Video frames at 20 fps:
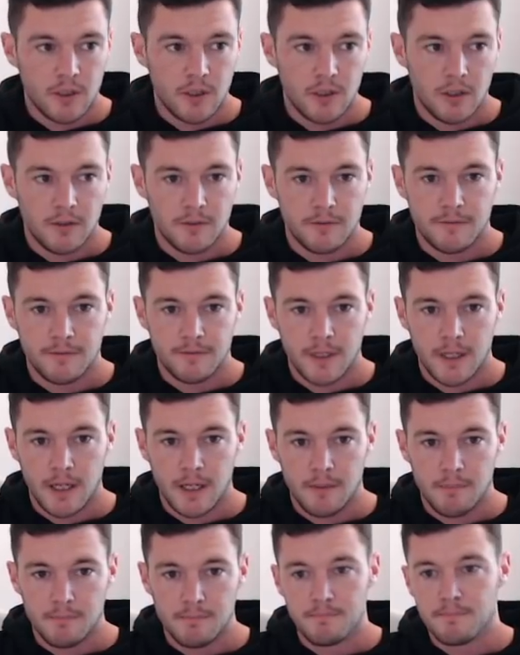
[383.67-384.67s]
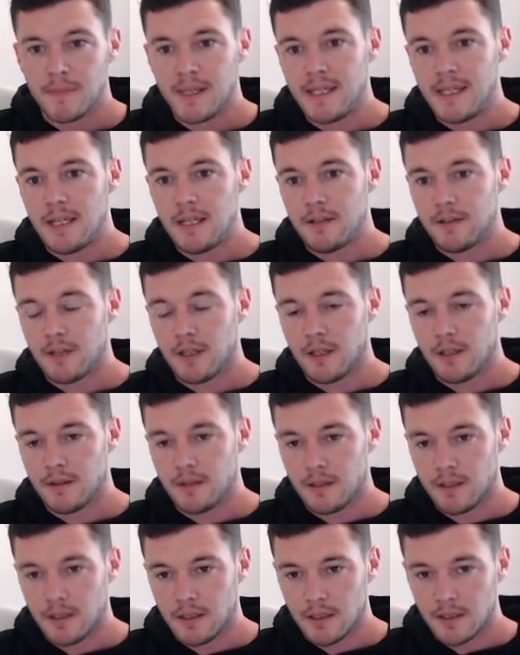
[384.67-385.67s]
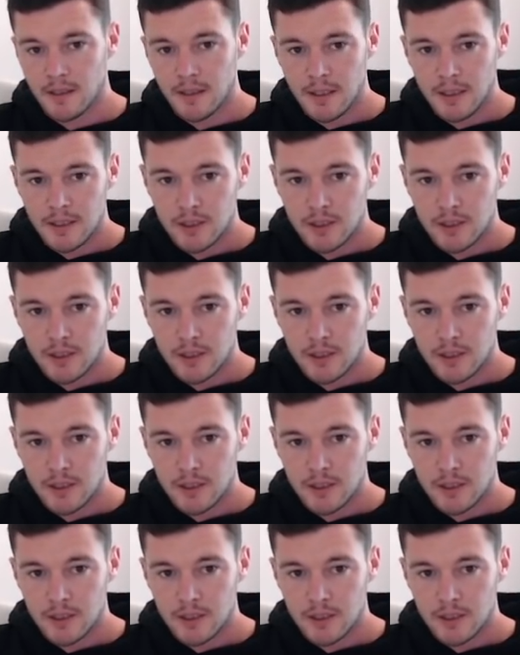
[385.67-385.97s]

of either the